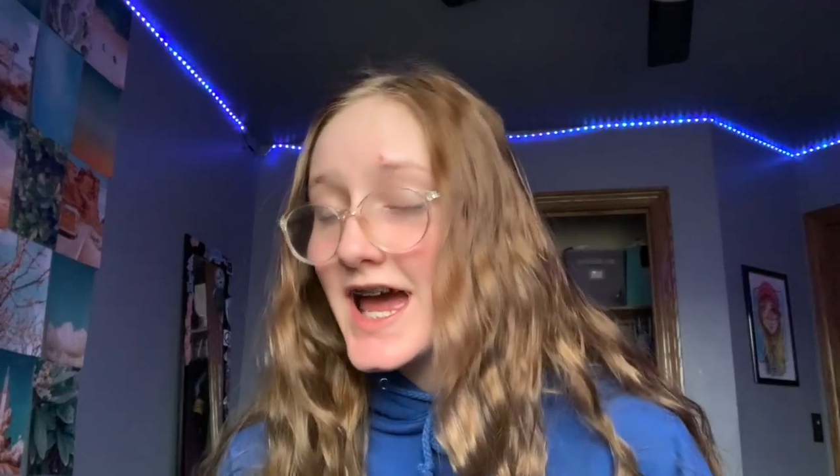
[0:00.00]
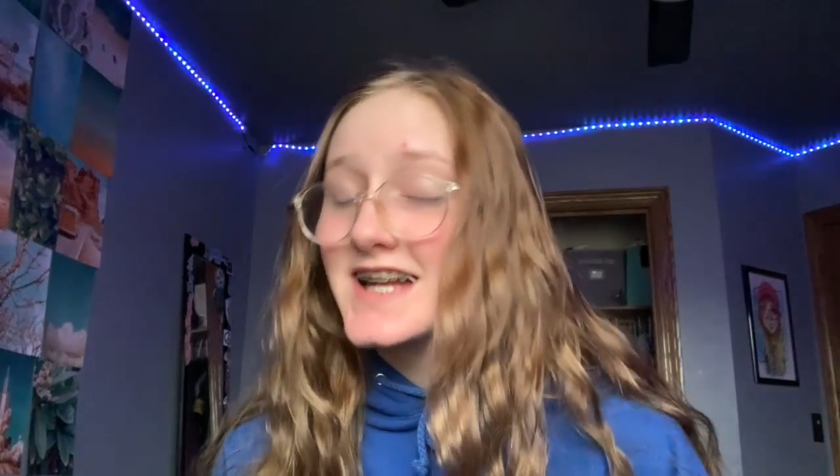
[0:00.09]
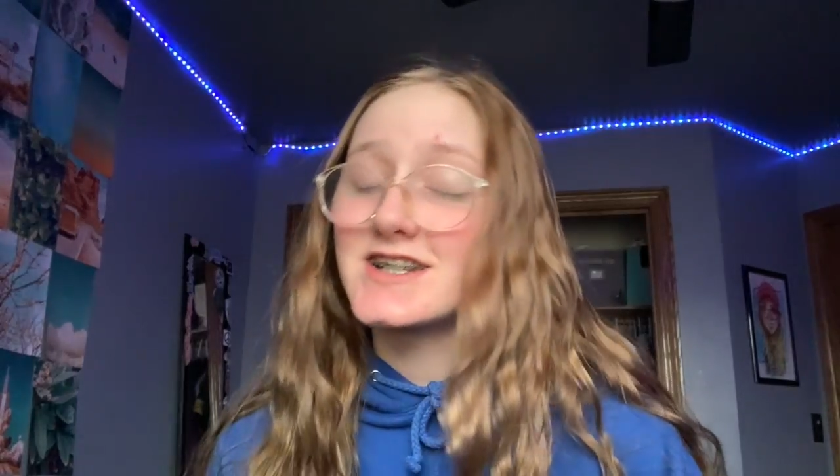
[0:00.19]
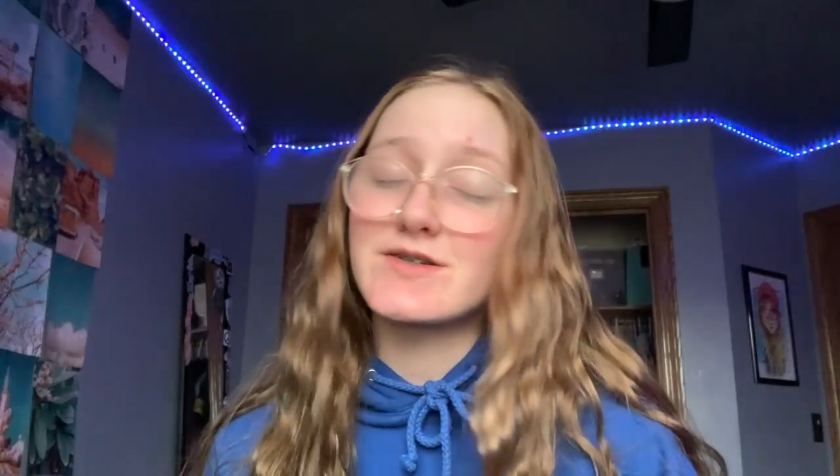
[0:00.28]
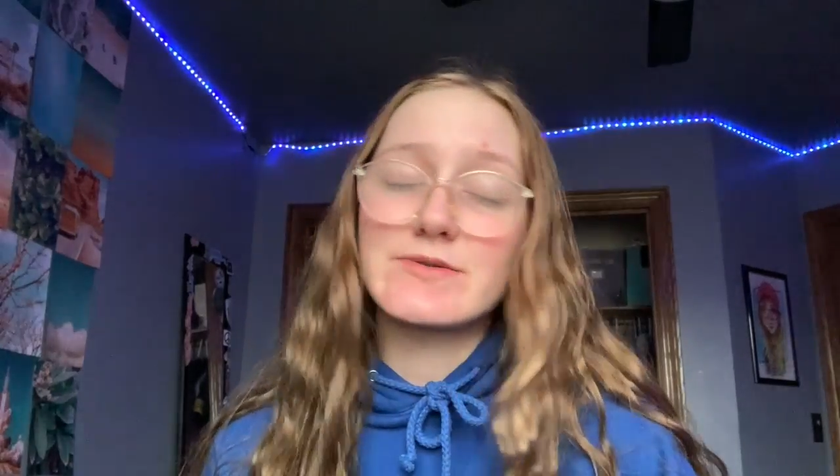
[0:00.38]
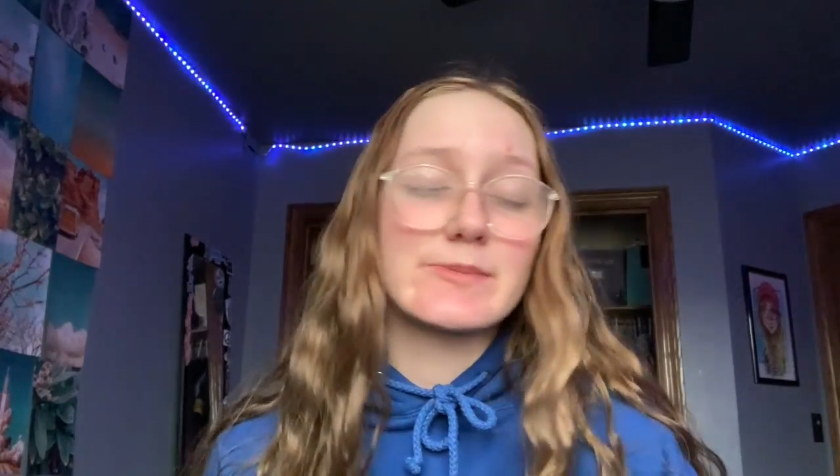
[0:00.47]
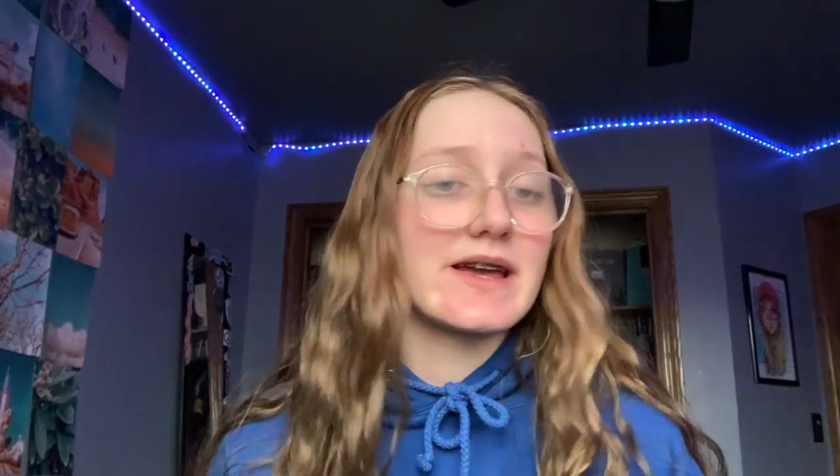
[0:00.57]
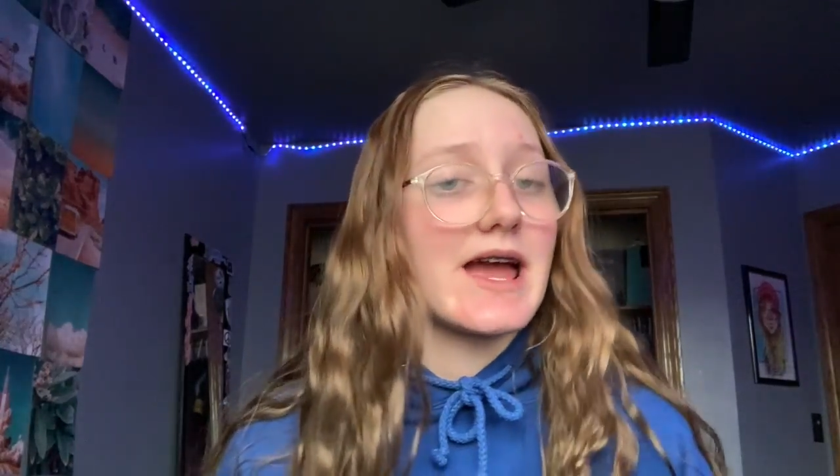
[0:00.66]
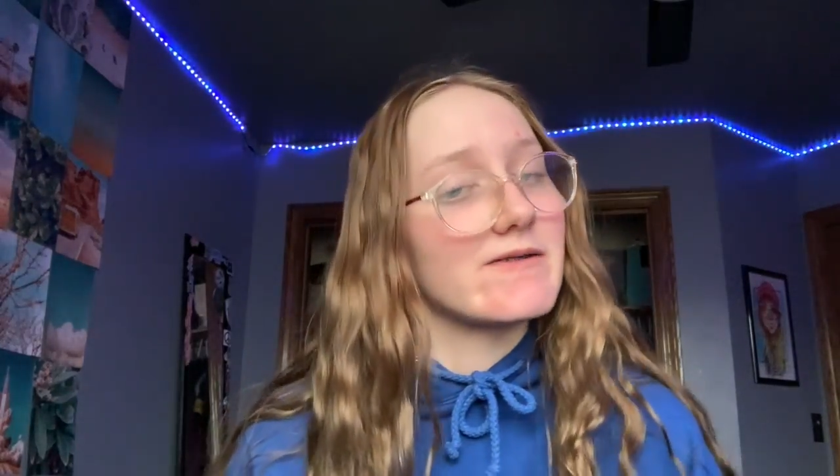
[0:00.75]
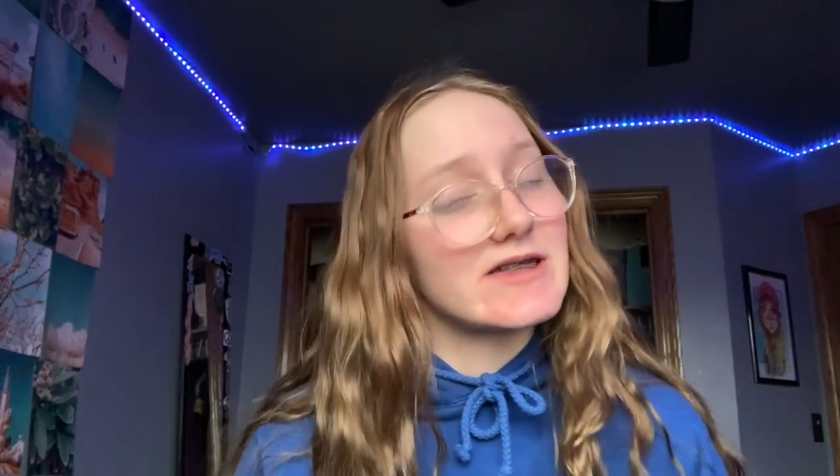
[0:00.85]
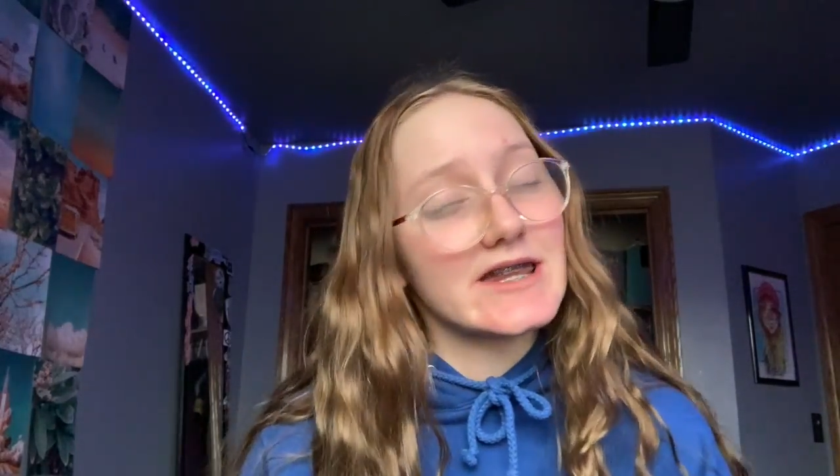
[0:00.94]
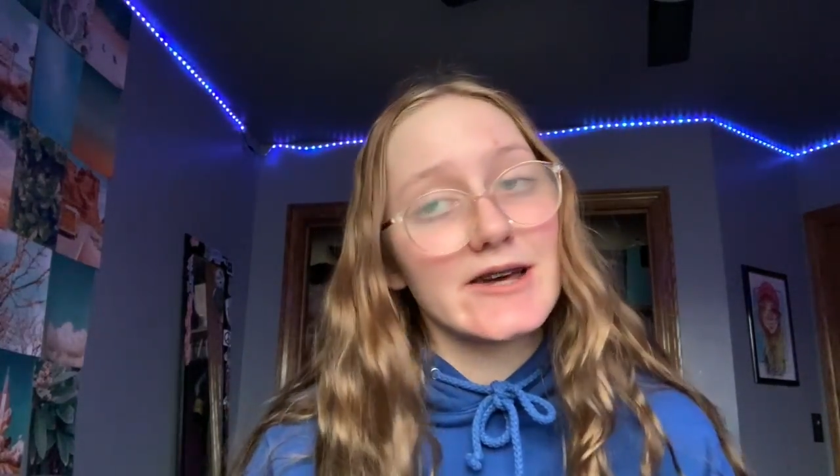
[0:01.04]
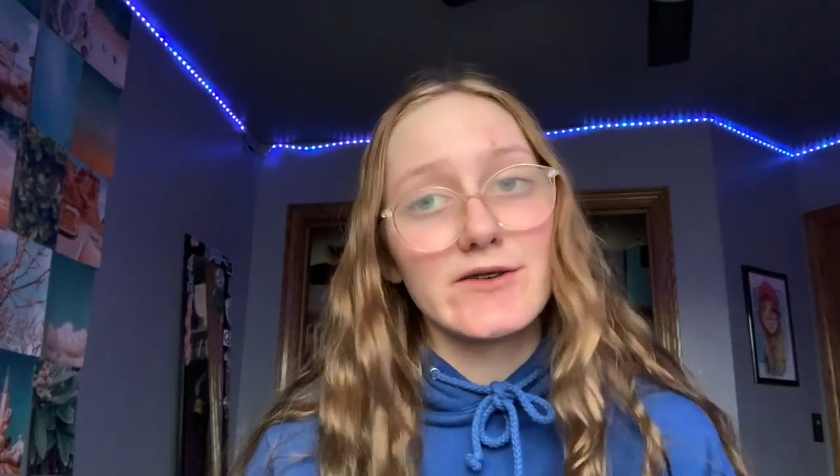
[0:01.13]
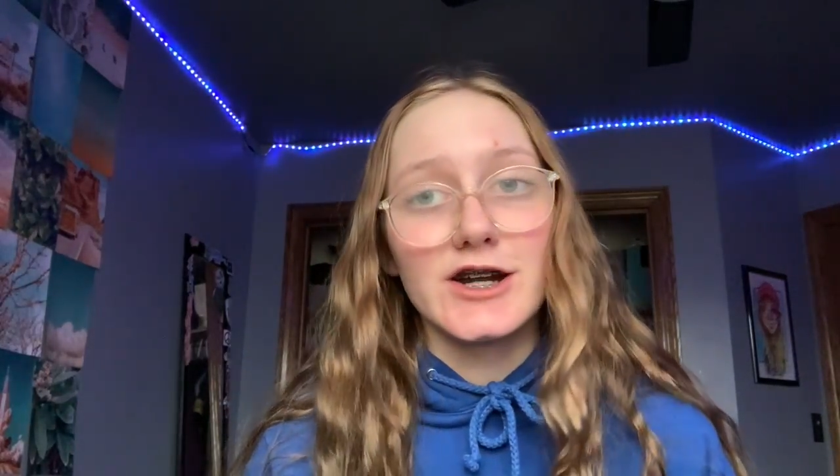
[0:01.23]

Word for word: just from like everything I've